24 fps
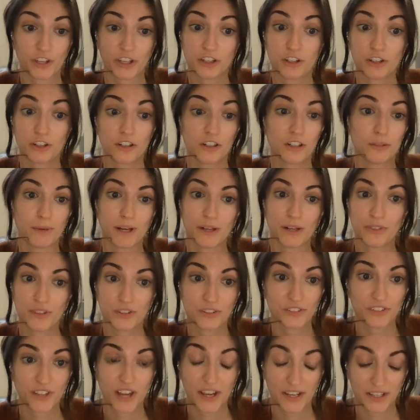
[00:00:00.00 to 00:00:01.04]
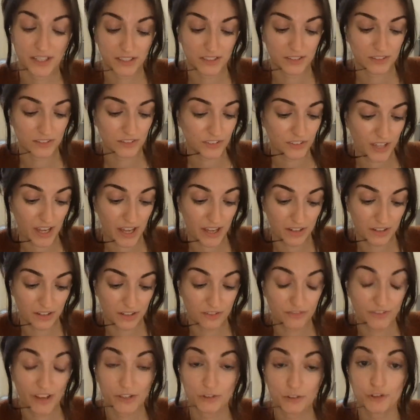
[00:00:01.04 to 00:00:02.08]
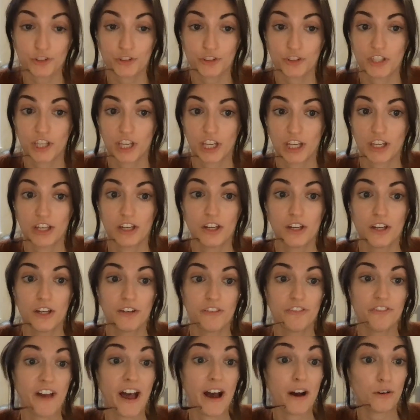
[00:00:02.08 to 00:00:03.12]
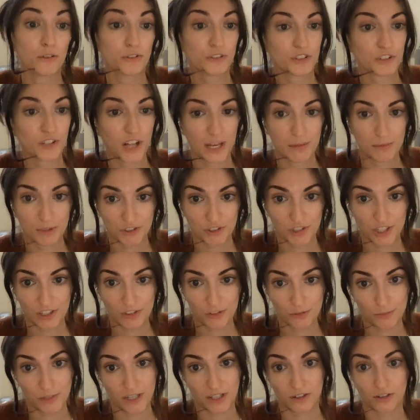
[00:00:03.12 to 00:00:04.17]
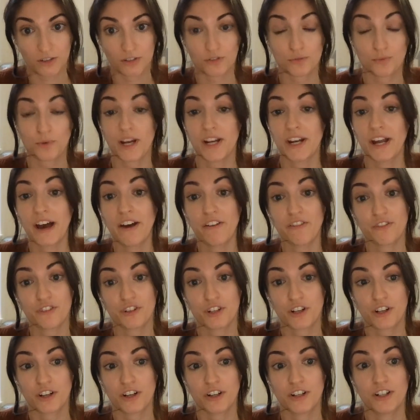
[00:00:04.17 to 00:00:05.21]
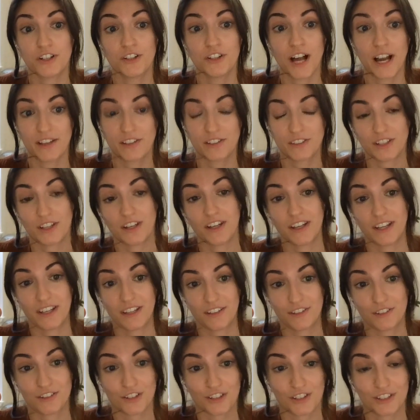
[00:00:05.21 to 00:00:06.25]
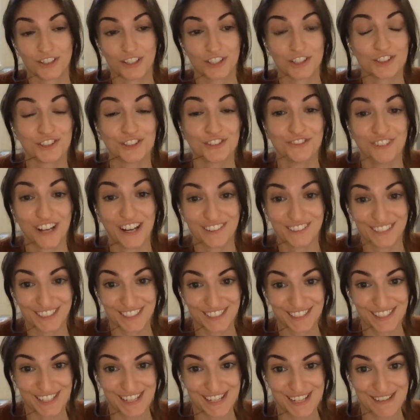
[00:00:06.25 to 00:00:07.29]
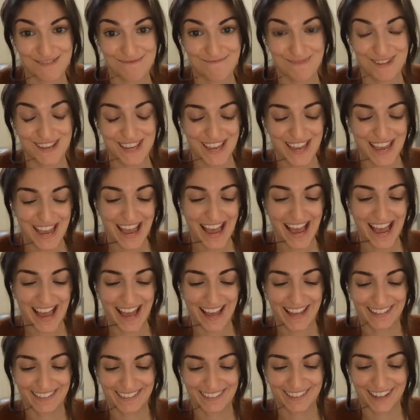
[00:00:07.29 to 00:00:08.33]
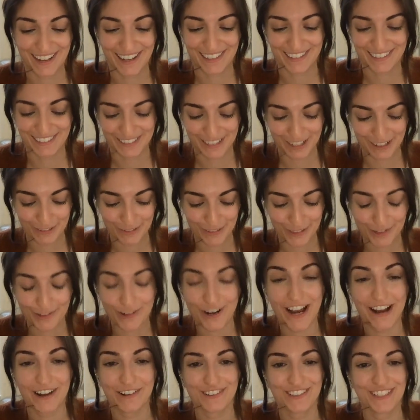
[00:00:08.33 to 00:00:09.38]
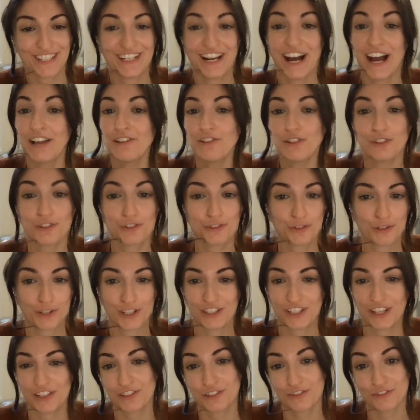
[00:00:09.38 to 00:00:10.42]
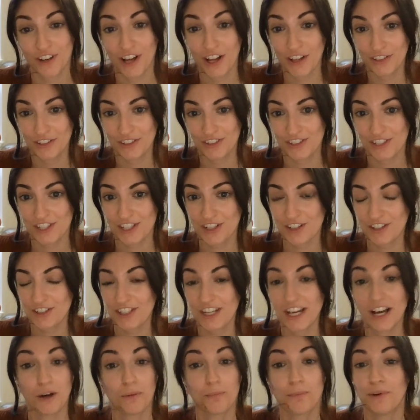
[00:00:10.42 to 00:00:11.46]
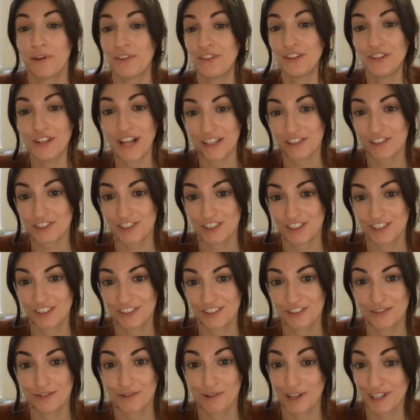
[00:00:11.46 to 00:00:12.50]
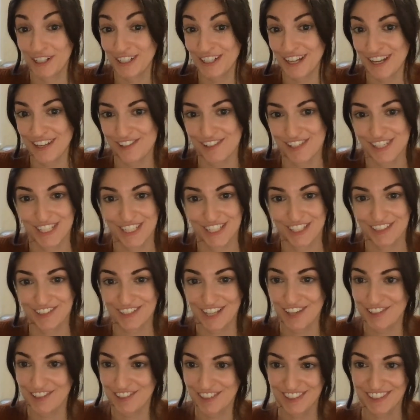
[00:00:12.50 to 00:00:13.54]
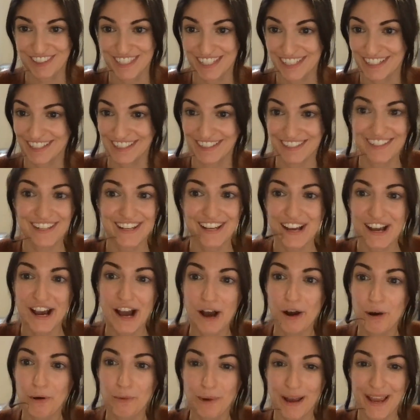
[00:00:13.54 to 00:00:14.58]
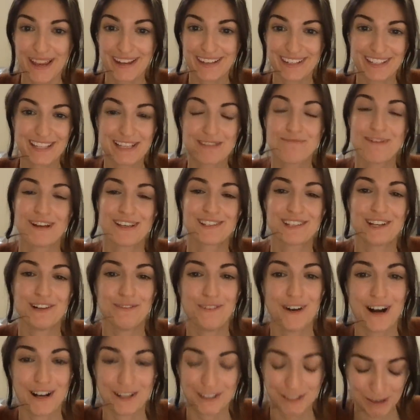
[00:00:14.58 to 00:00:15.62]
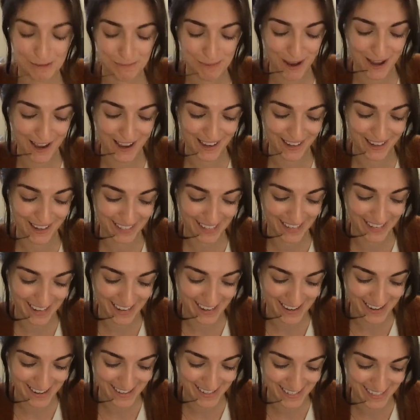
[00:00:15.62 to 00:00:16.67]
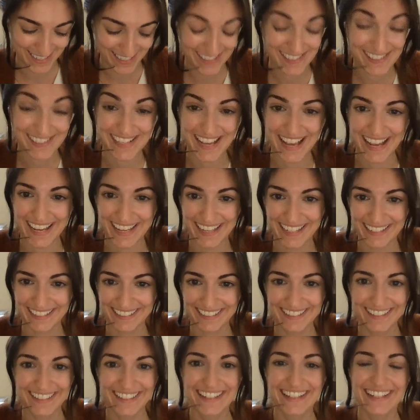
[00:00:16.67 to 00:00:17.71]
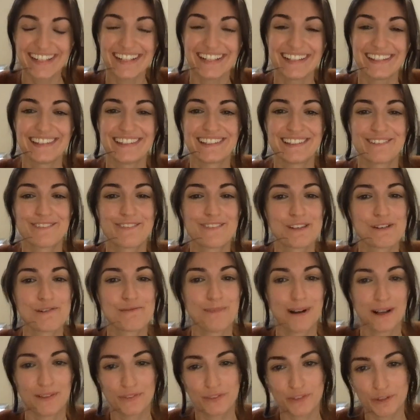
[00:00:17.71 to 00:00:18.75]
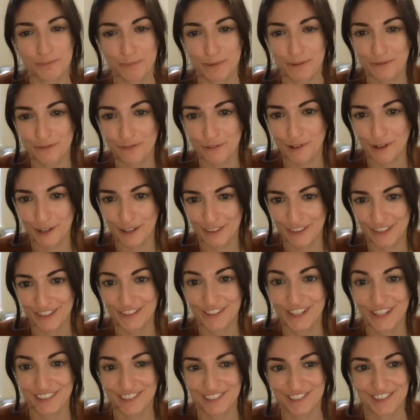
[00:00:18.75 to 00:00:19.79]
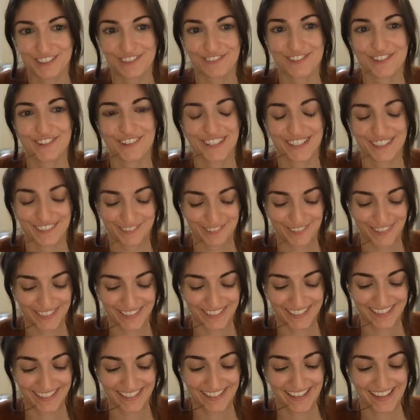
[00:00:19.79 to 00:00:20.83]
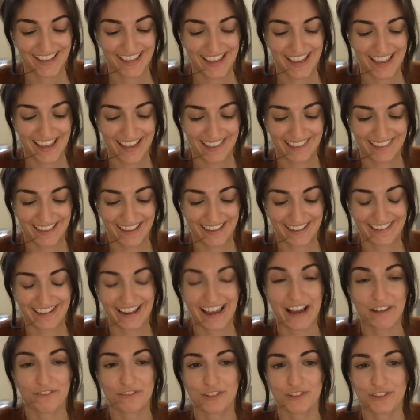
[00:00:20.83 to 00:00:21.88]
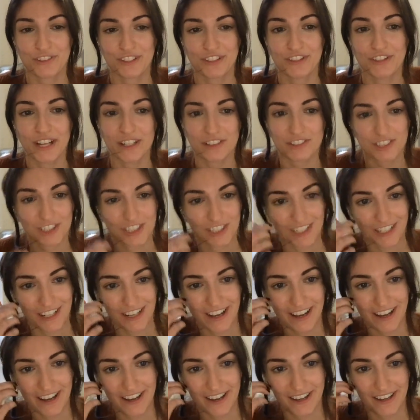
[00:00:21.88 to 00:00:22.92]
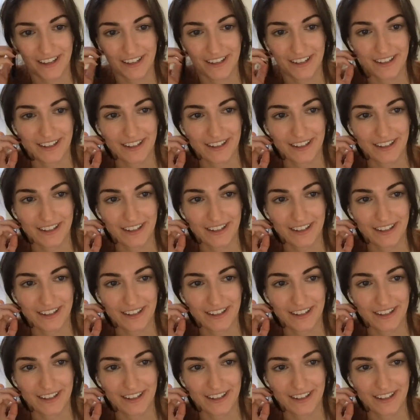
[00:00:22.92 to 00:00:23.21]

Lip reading: could about the science, and eventually found Climate Changemakers right after Eliza and her initial founding team had gotten it off the ground. And I just joined as a volunteer to help with election organizing, because I just needed a way to keep myself occupied and sane in the few months before the election of 2020. And then after the election, I